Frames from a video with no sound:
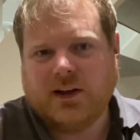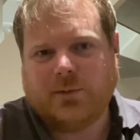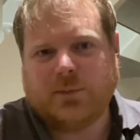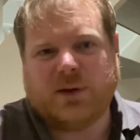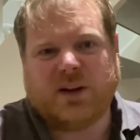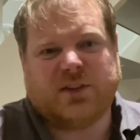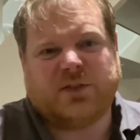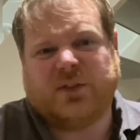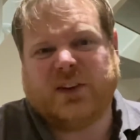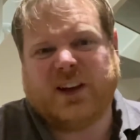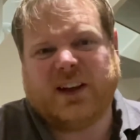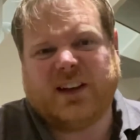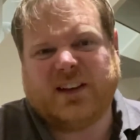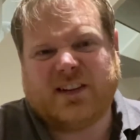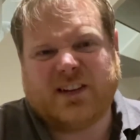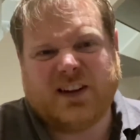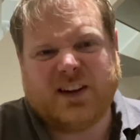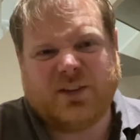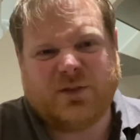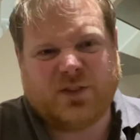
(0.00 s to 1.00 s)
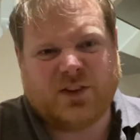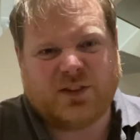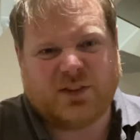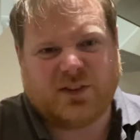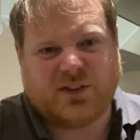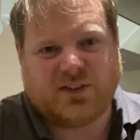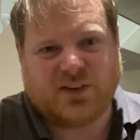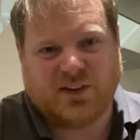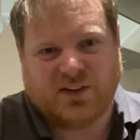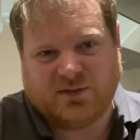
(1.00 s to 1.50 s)
Plus VAT for
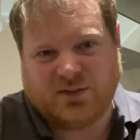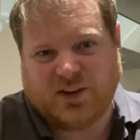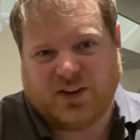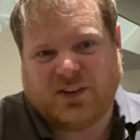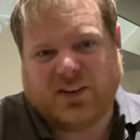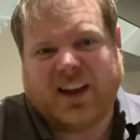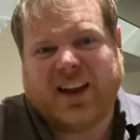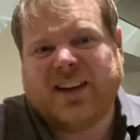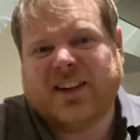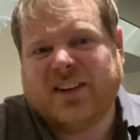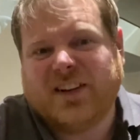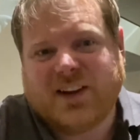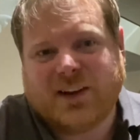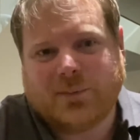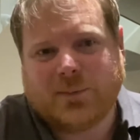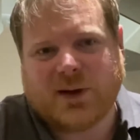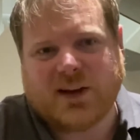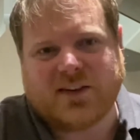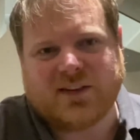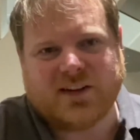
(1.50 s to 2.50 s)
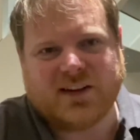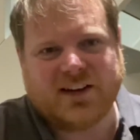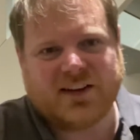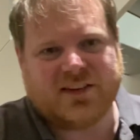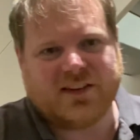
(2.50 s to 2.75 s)
just attending, basically,